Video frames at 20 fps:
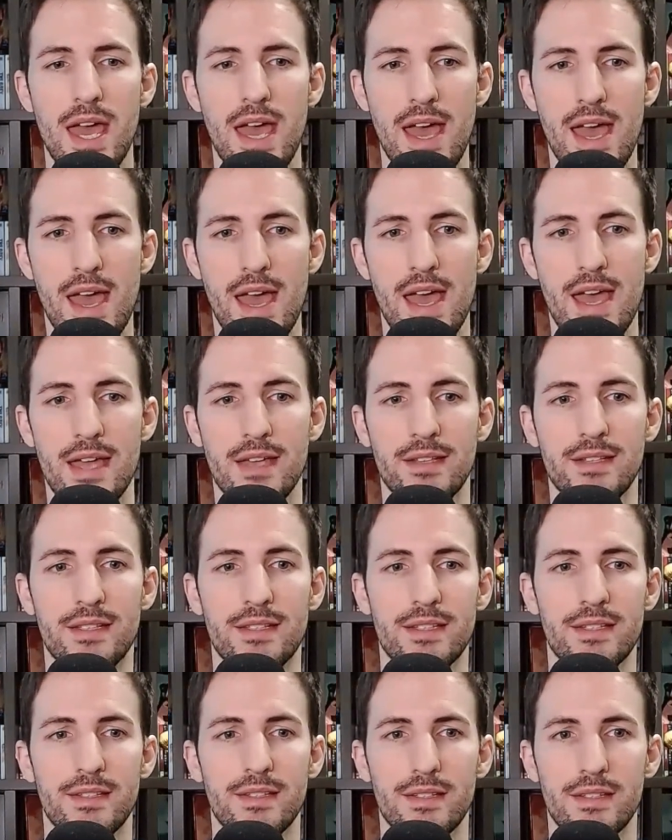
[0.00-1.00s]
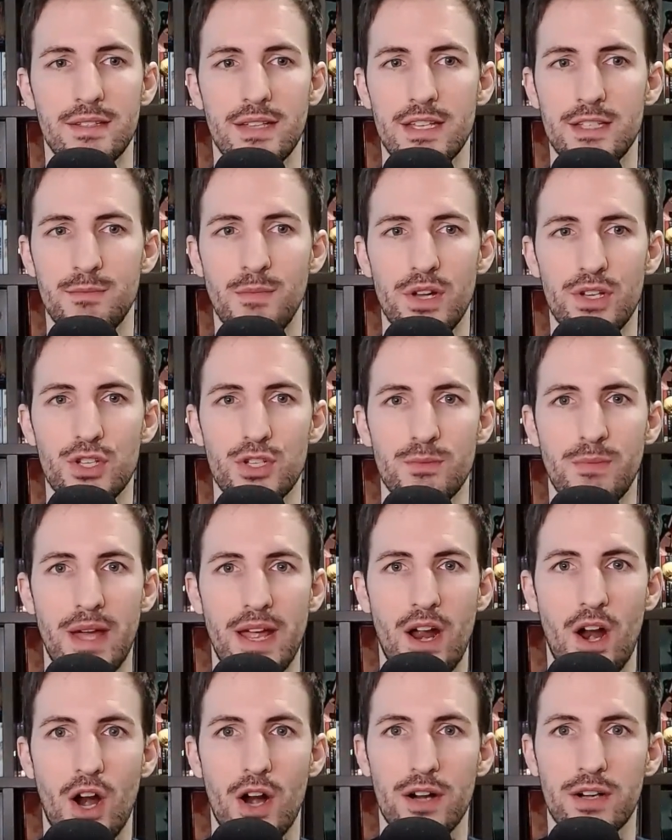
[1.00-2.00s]
And as much as
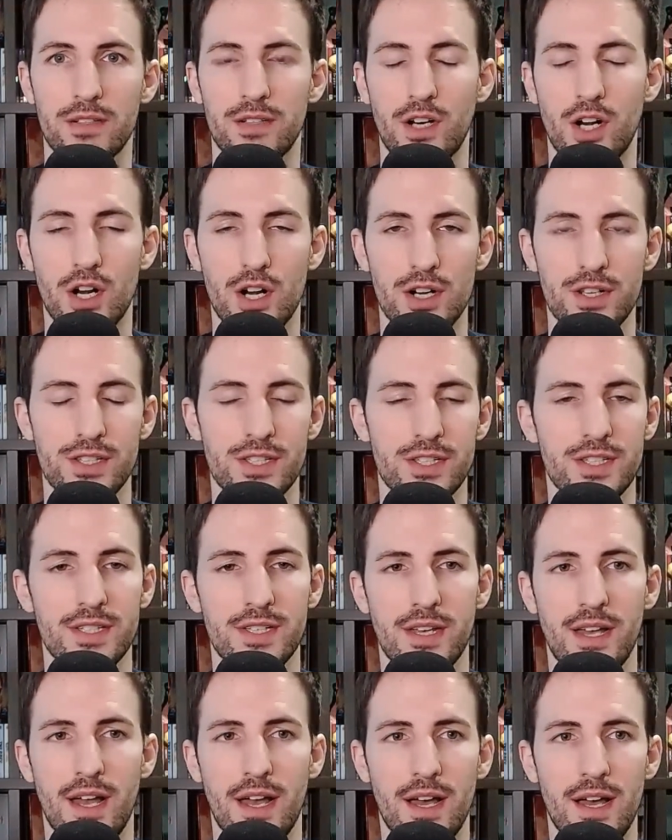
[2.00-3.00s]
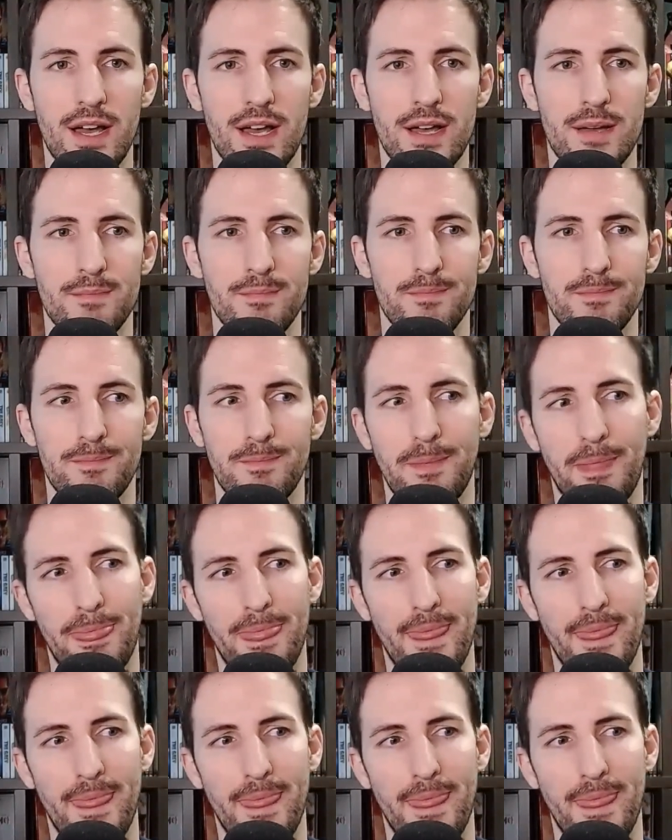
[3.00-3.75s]
my heart hurts, I